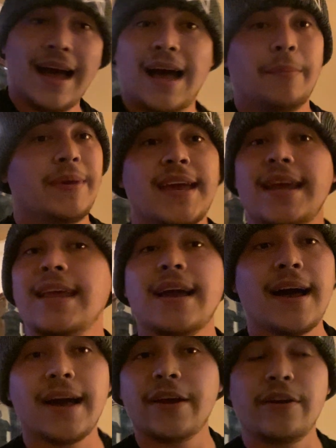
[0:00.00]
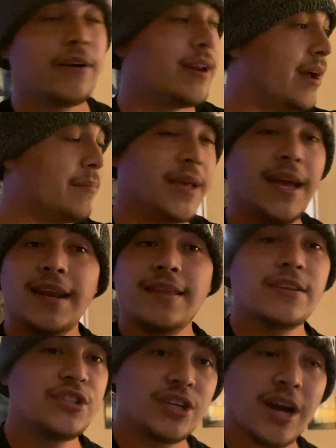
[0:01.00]
I'm getting hired. I'm getting
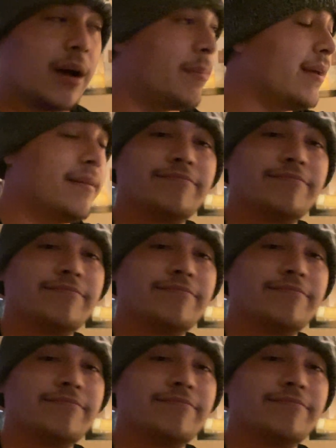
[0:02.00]
the job.